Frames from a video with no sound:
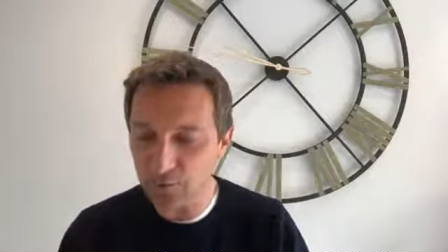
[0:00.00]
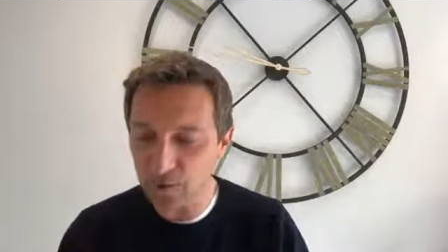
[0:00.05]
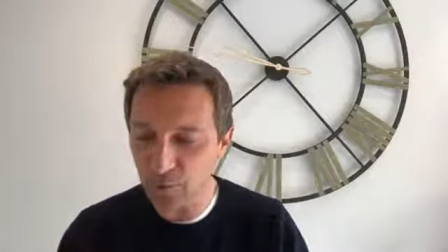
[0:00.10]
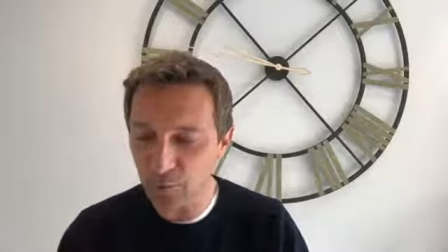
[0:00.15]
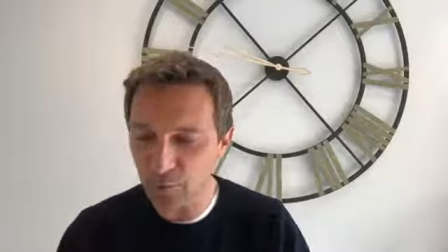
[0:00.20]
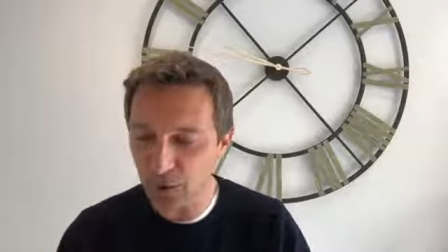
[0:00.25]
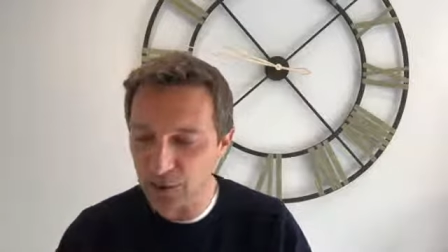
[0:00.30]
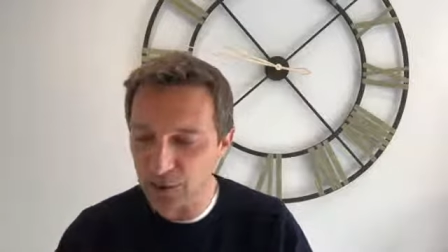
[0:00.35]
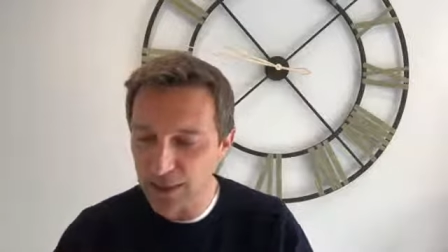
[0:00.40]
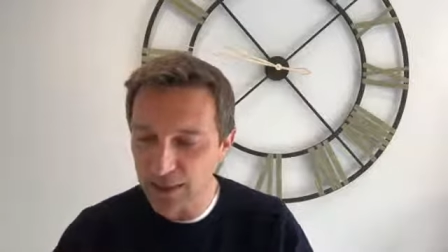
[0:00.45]
you so
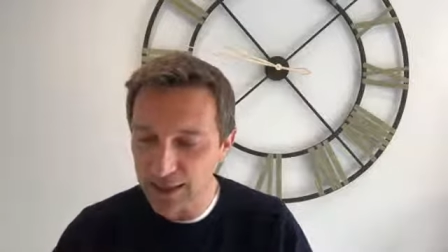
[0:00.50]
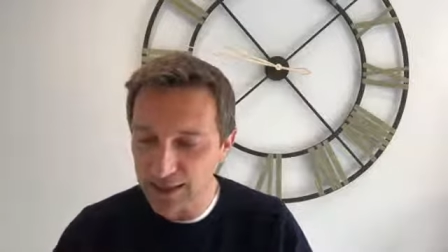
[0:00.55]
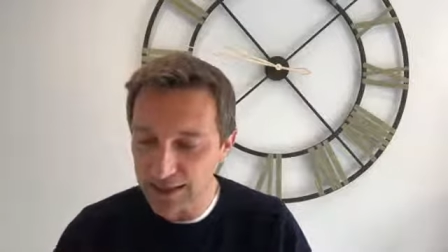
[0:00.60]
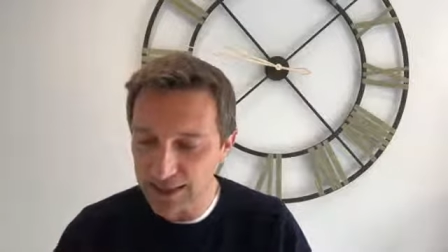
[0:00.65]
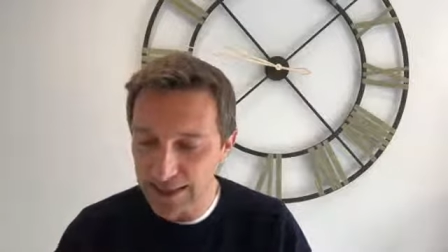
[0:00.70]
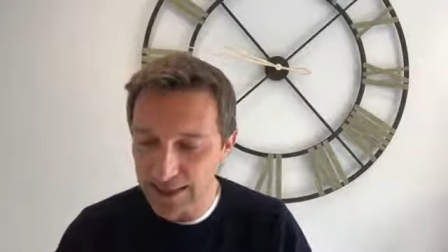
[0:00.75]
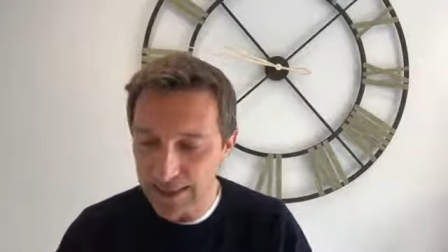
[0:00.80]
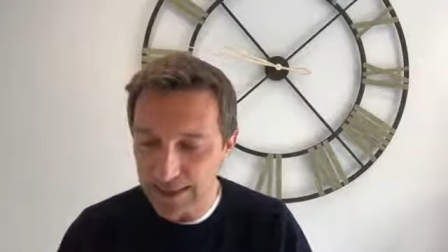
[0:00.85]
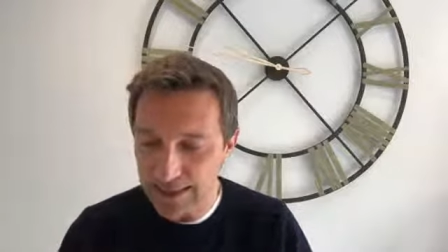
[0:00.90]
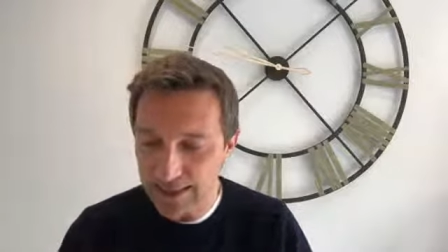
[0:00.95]
much
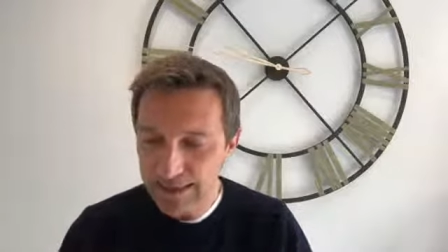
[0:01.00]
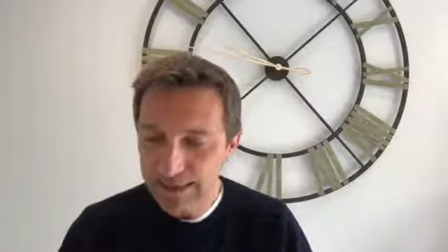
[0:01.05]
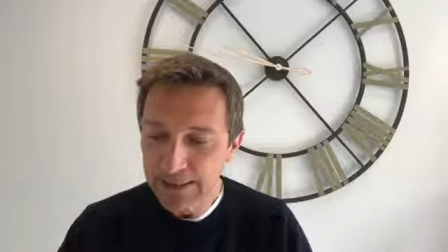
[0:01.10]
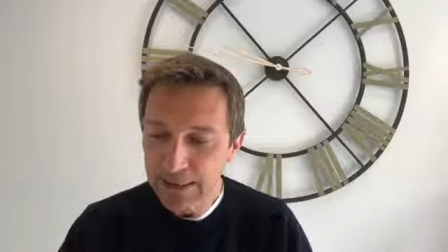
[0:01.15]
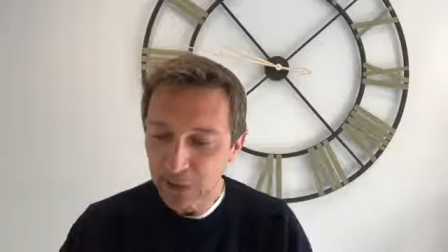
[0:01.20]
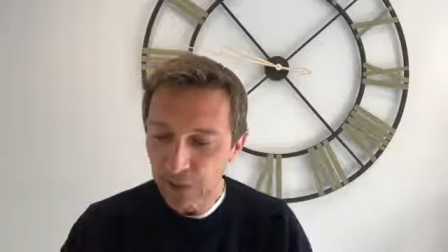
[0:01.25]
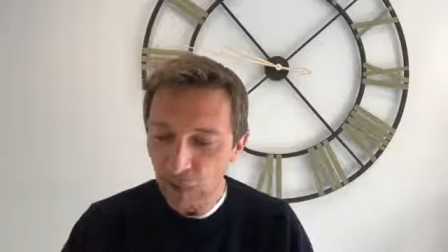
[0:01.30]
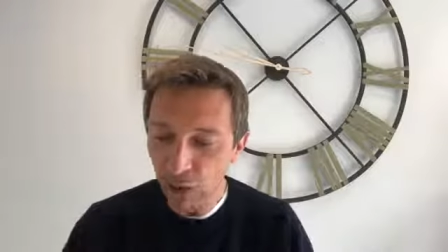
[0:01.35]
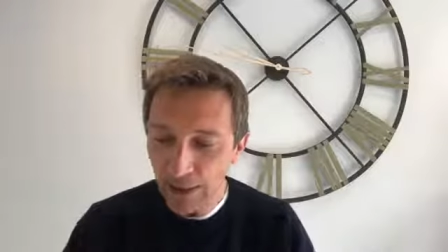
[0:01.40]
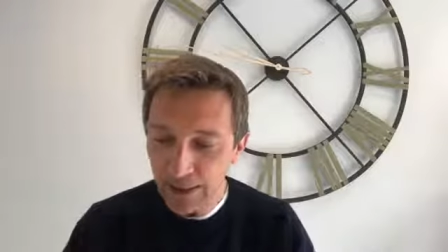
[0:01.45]
indeed.
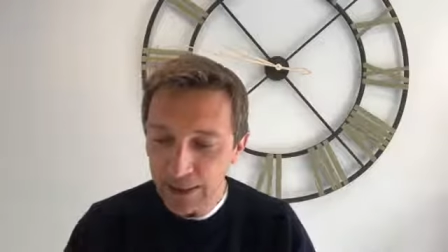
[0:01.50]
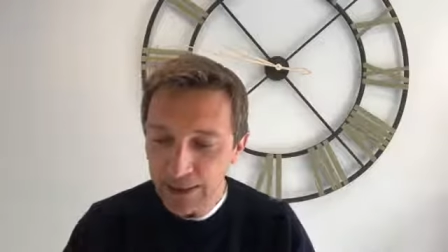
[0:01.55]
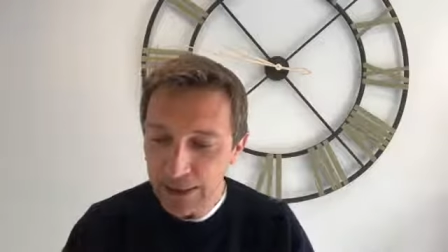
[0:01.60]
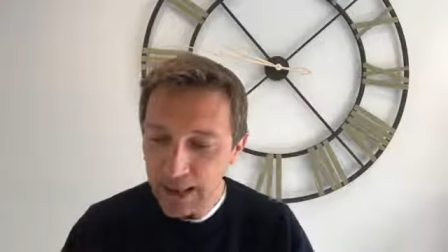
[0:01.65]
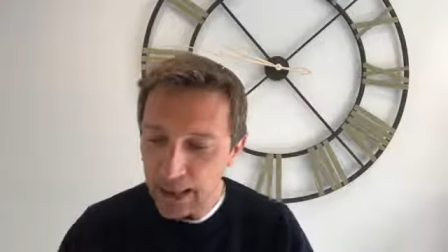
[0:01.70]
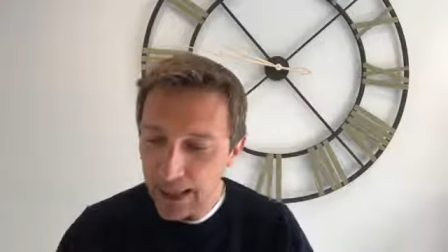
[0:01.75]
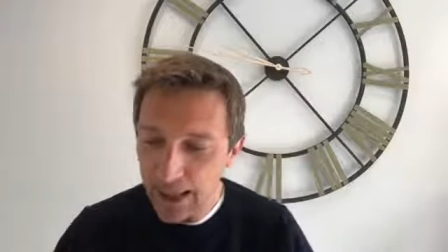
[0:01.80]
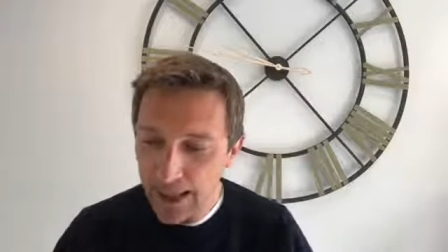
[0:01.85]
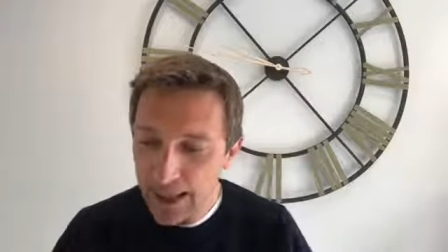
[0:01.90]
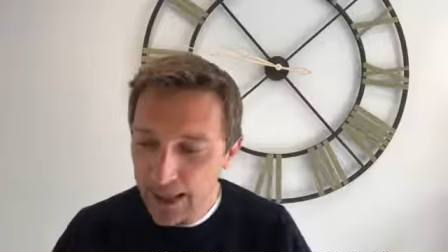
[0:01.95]
Right,
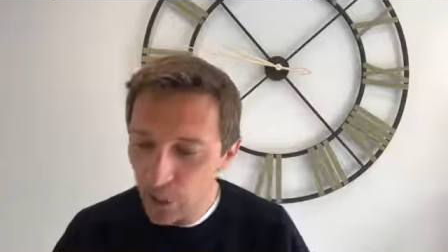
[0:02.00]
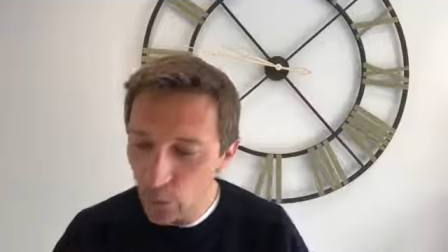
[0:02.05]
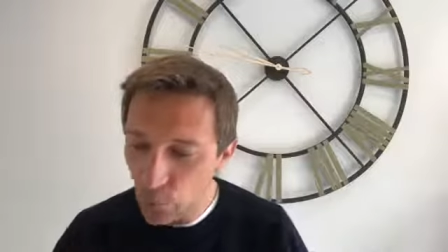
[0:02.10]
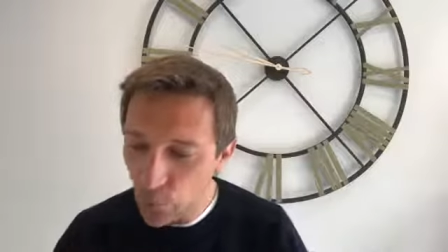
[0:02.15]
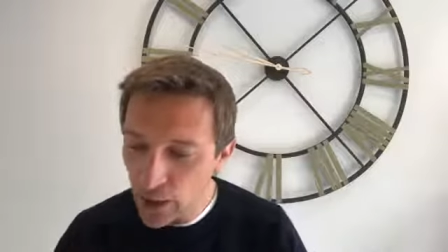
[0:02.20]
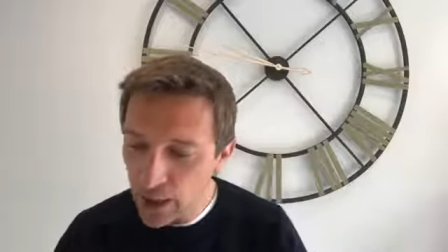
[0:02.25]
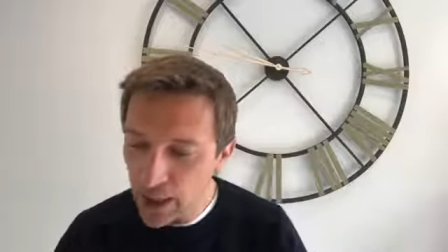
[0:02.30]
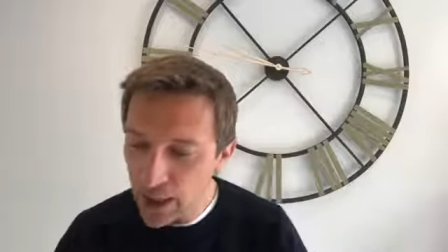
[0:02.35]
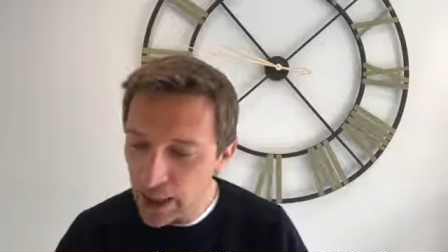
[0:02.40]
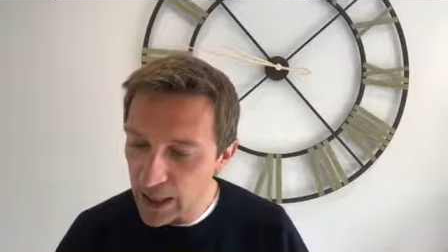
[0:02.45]

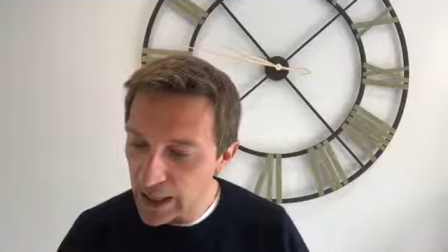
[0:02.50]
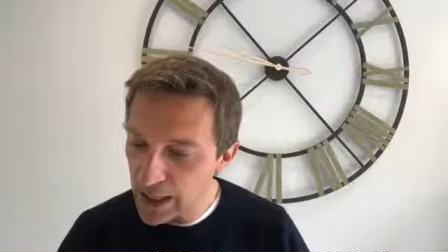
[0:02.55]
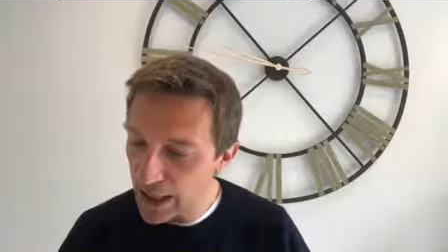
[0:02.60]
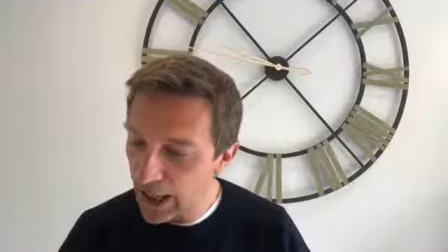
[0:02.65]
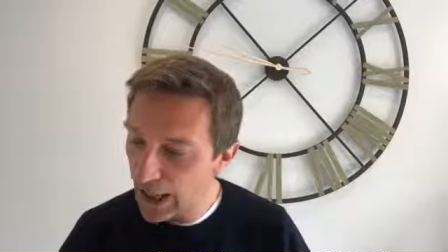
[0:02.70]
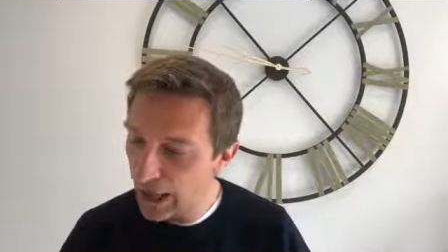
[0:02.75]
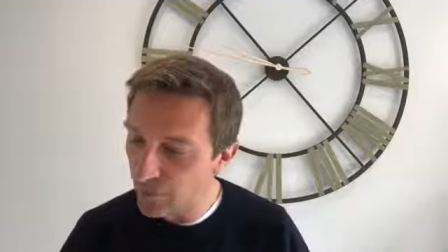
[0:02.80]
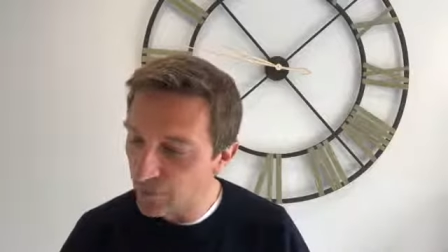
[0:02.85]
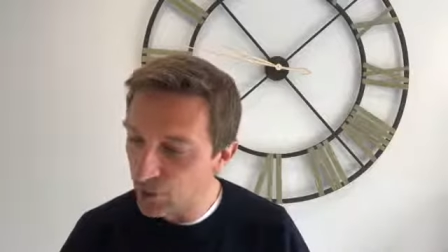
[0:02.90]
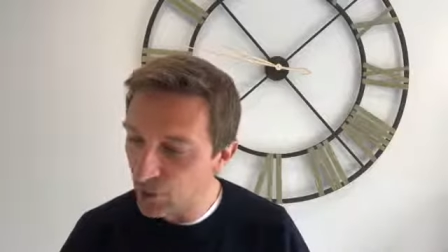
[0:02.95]
we
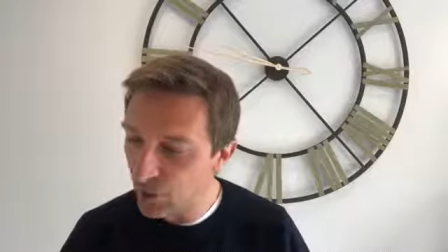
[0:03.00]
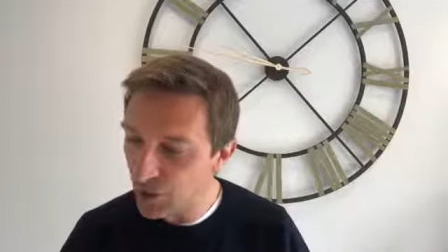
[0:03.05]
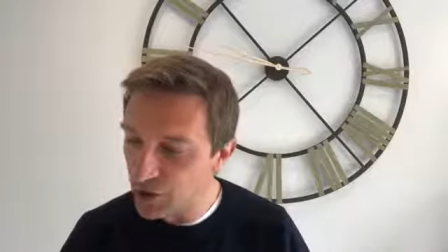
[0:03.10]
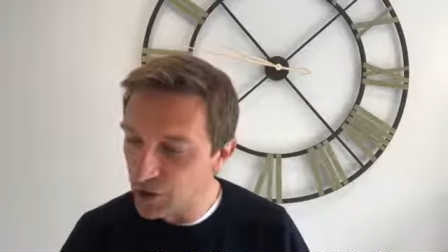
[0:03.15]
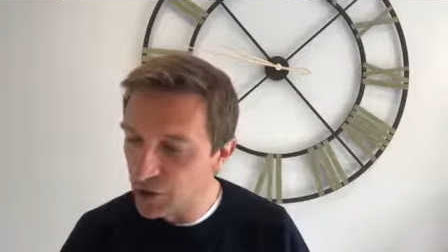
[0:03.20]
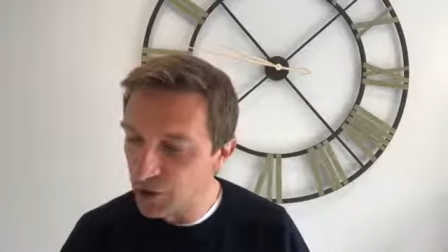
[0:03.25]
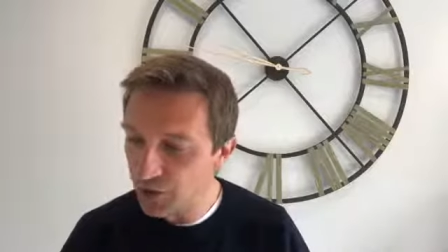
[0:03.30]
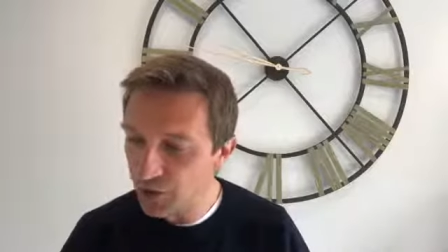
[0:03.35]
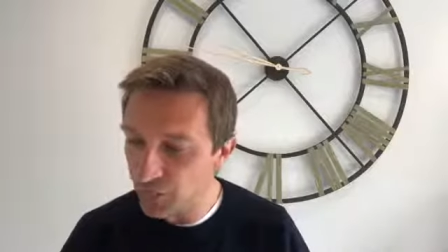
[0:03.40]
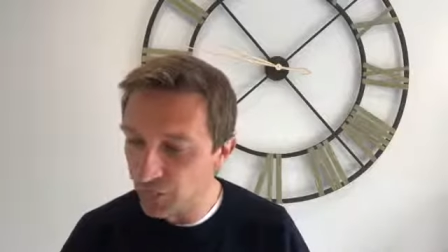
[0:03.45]
have a
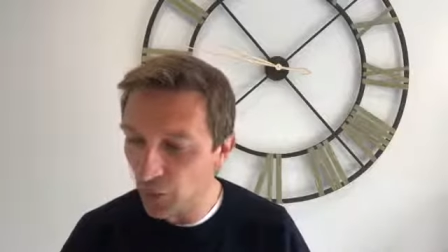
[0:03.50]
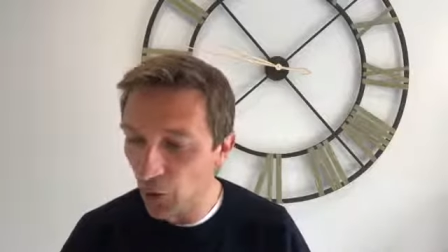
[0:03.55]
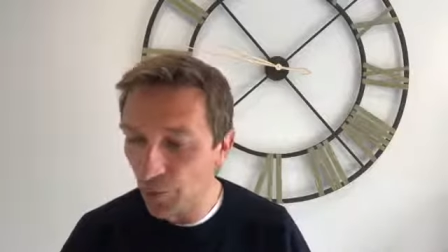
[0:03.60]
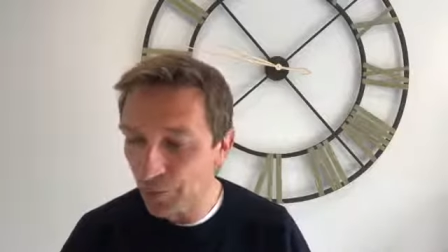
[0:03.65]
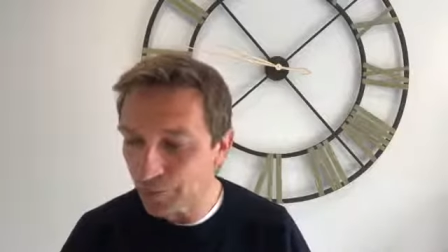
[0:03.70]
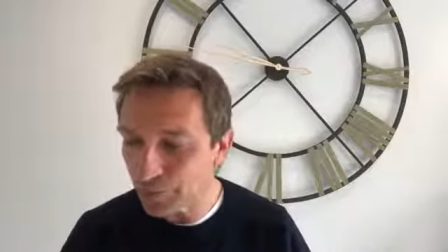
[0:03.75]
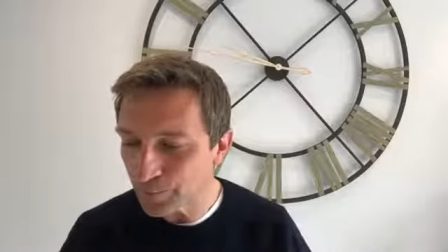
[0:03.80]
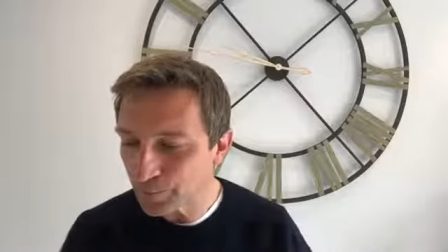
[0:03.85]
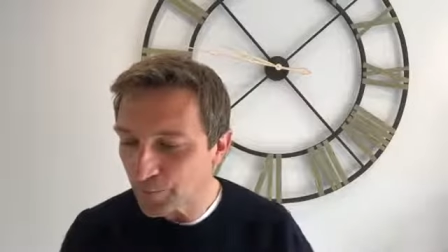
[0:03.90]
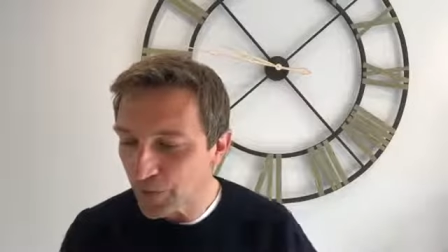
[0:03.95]
question
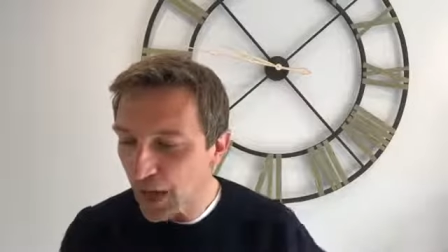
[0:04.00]
from,